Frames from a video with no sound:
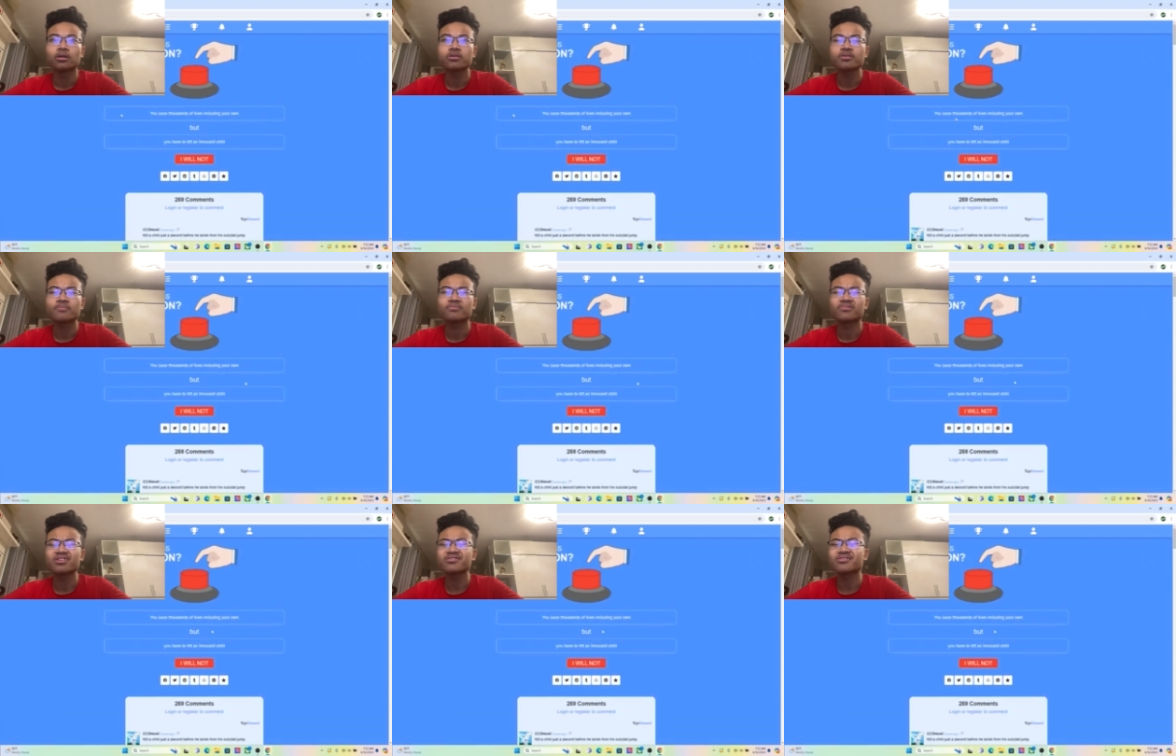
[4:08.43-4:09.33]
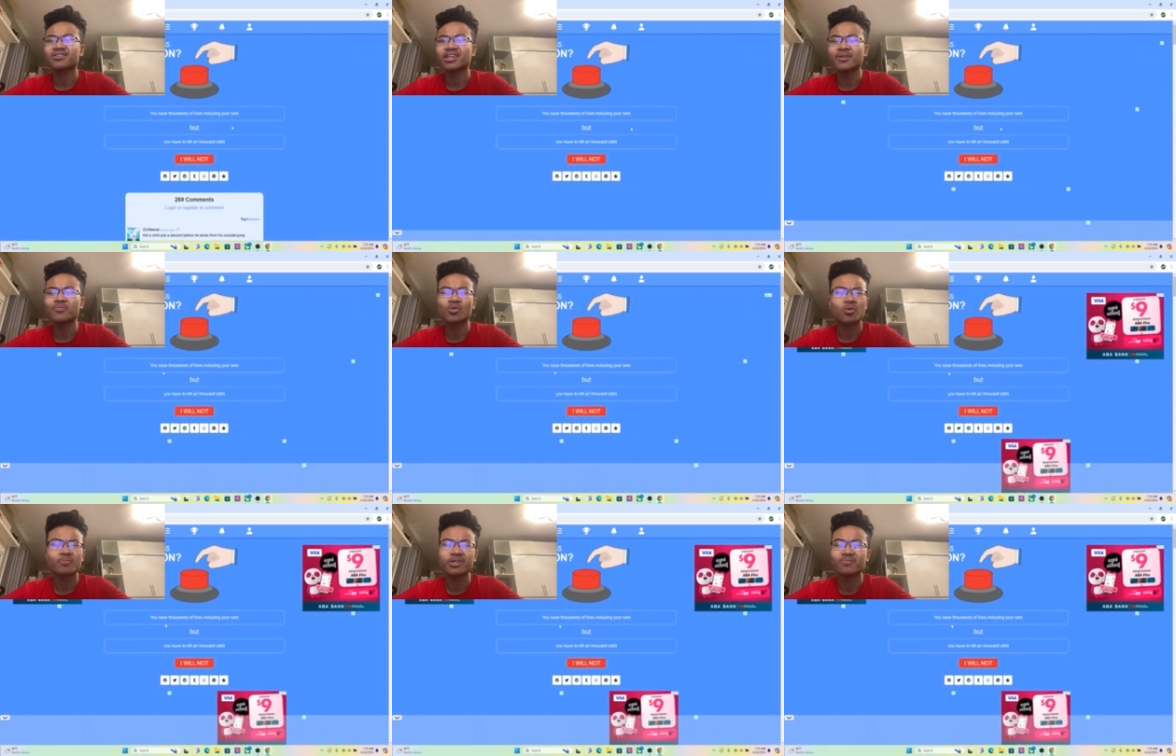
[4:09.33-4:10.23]
Hmm, this is a lame
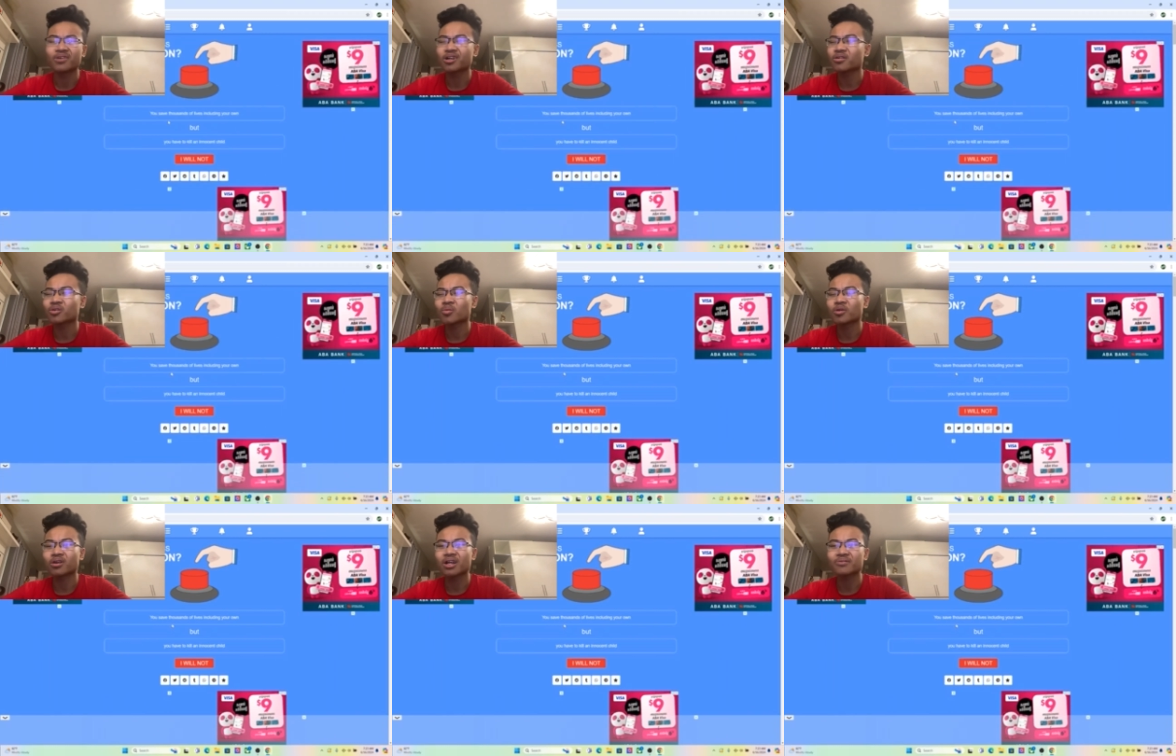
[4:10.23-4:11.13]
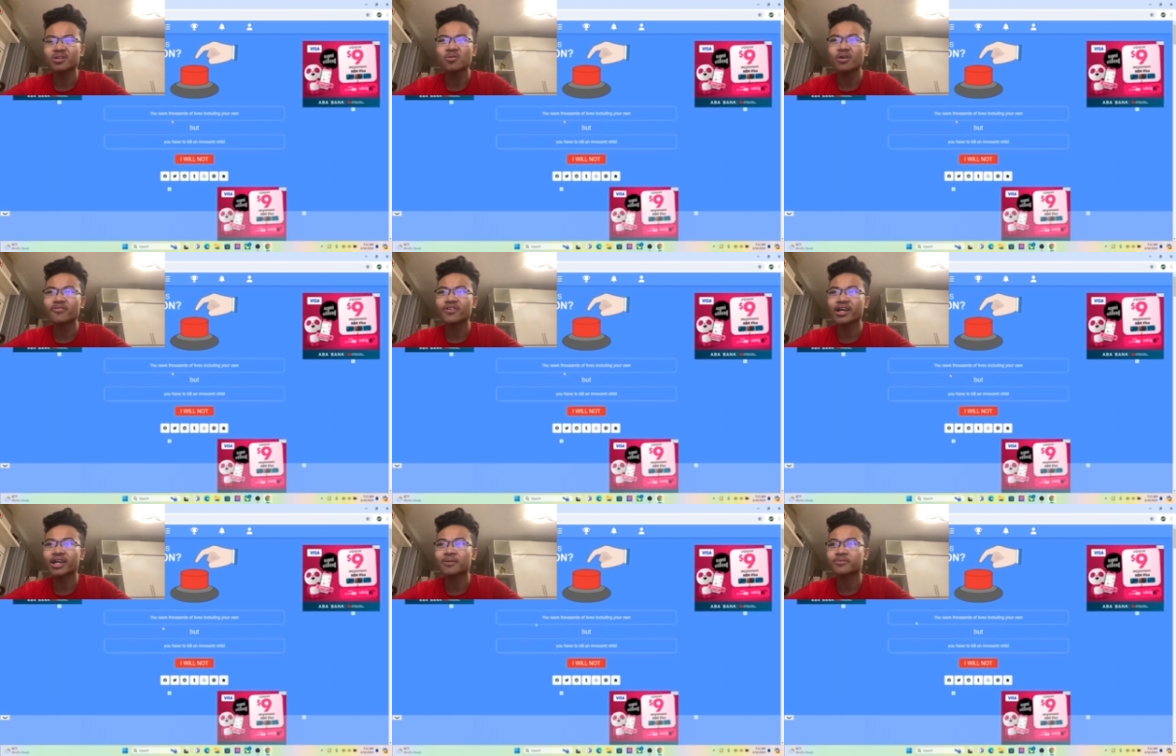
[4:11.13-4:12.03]
normie cr normal crap. You know who I
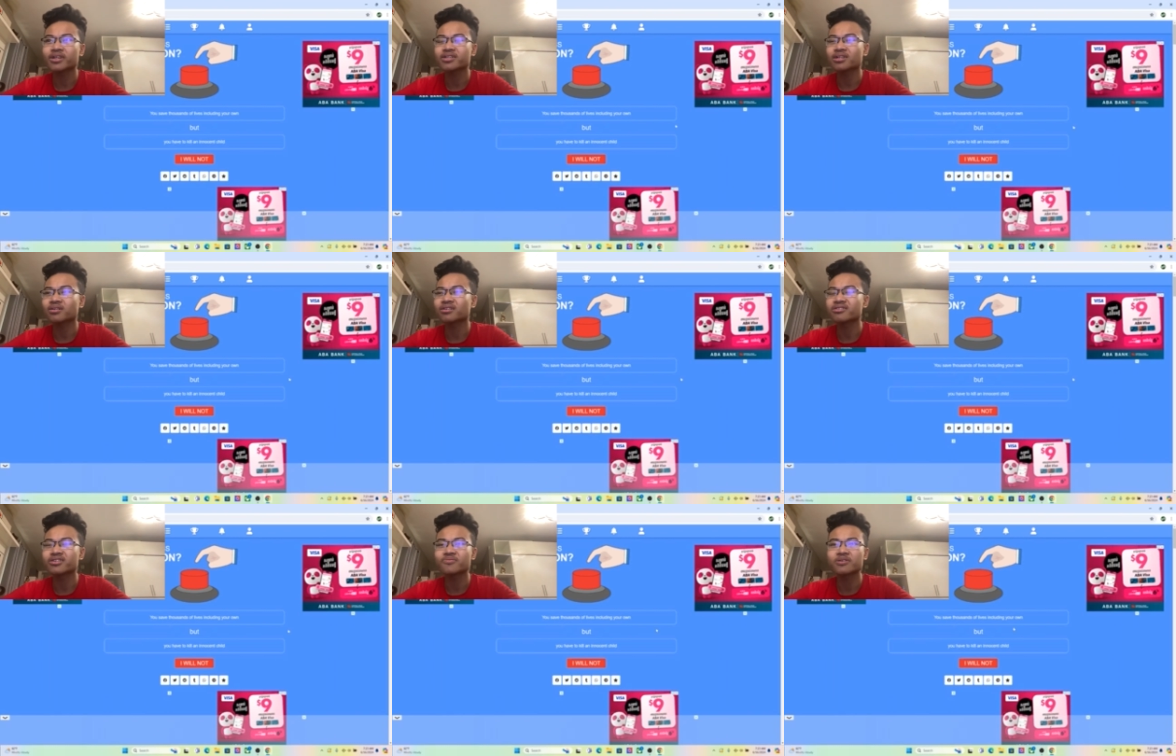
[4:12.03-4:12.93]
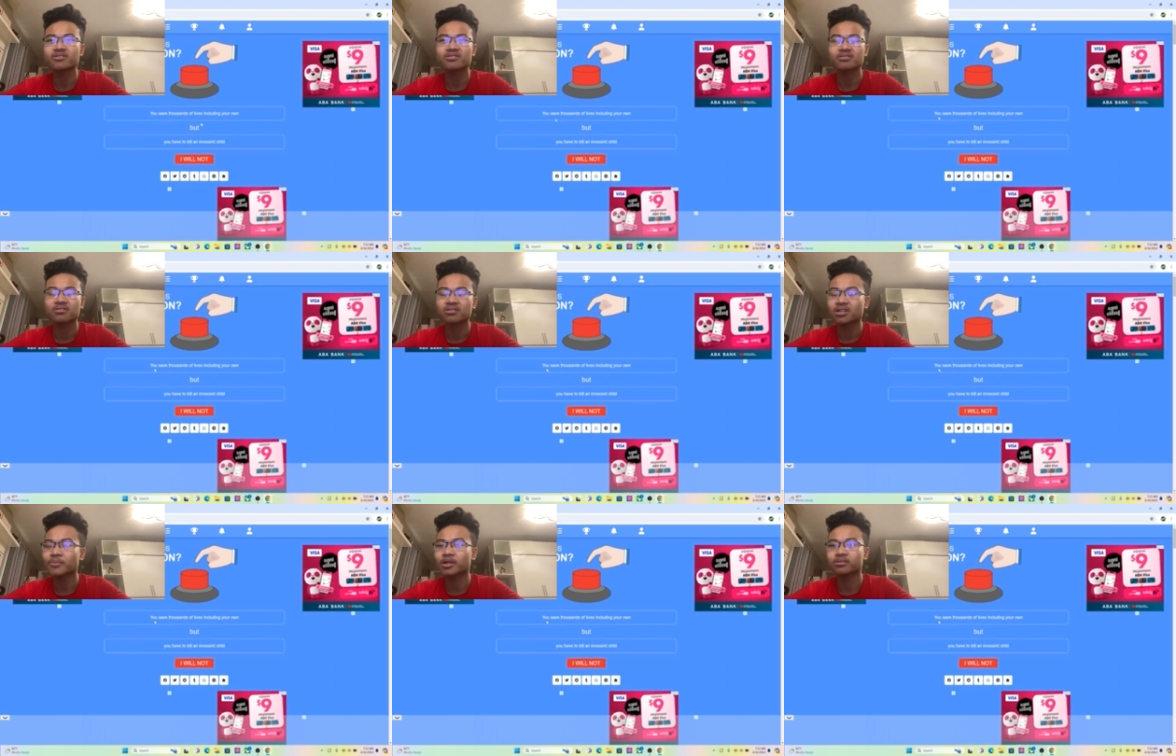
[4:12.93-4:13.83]
fucking am? Did I tell you all the achievements?
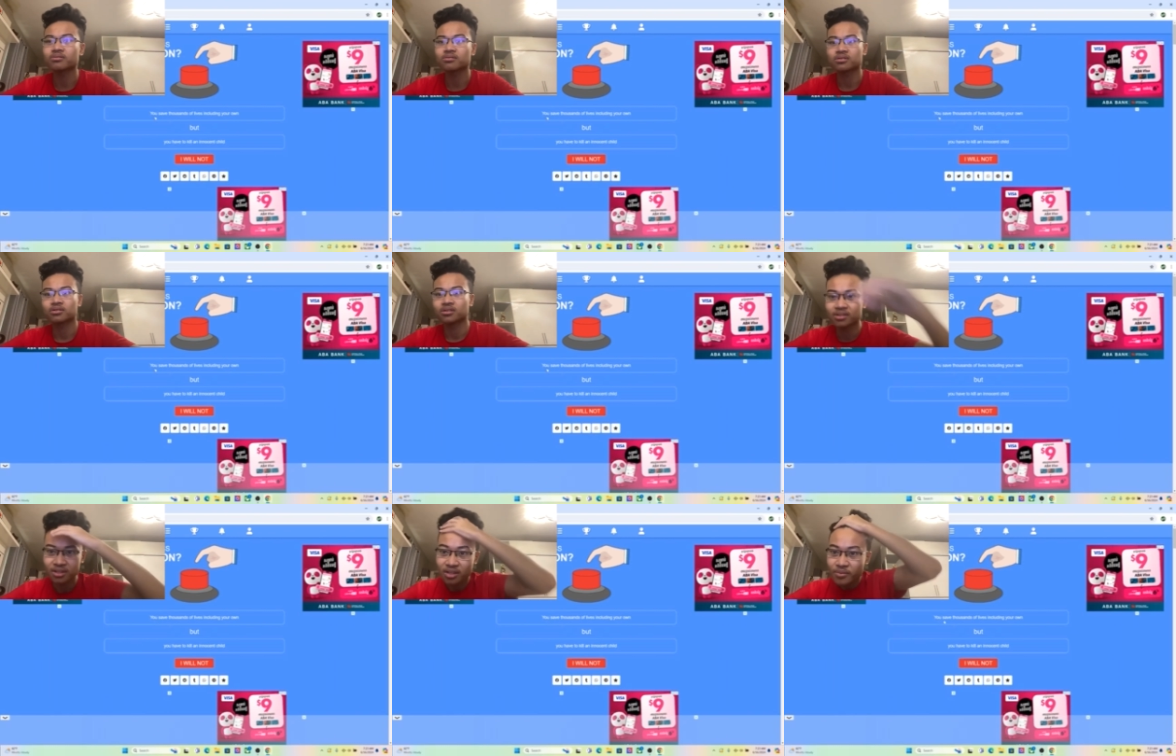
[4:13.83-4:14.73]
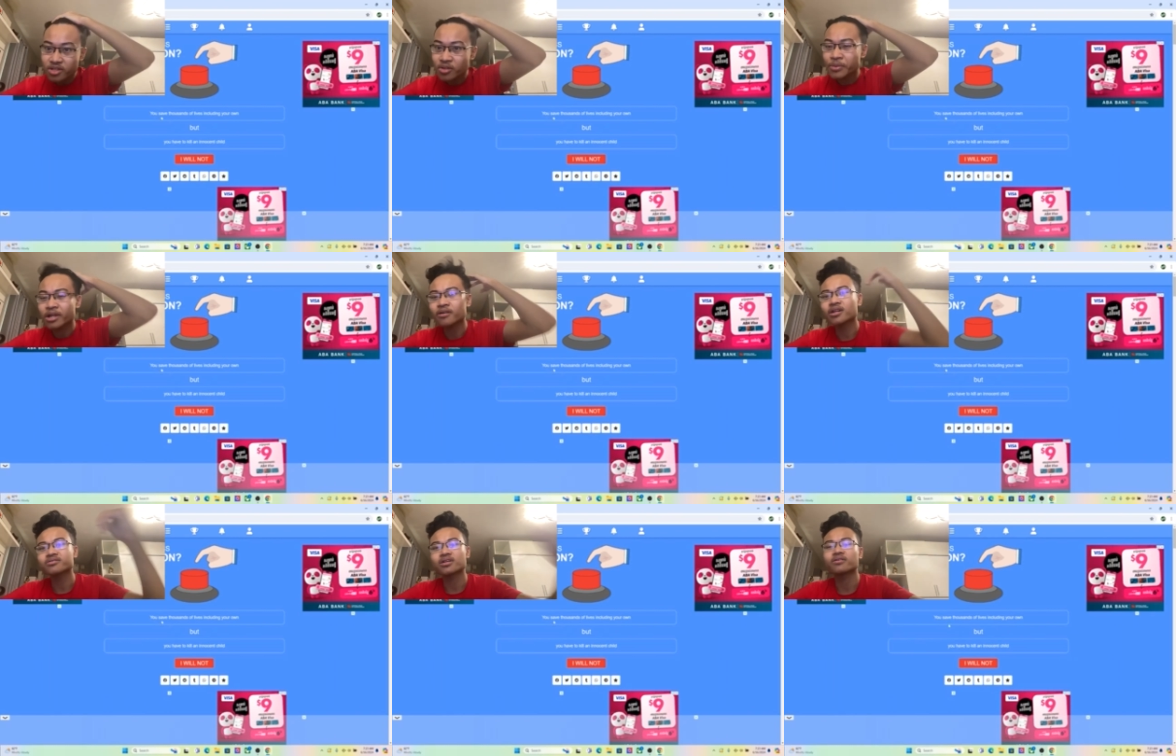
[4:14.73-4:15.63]
Come on, dude. Still me to
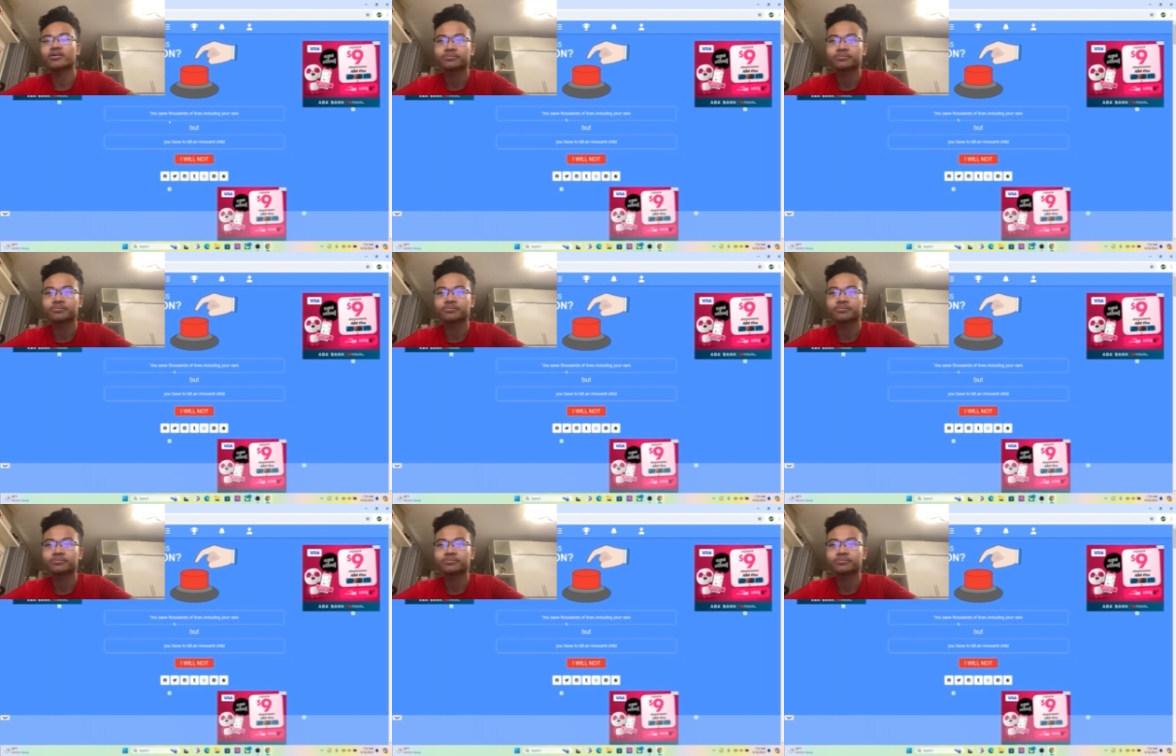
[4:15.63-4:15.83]
start here.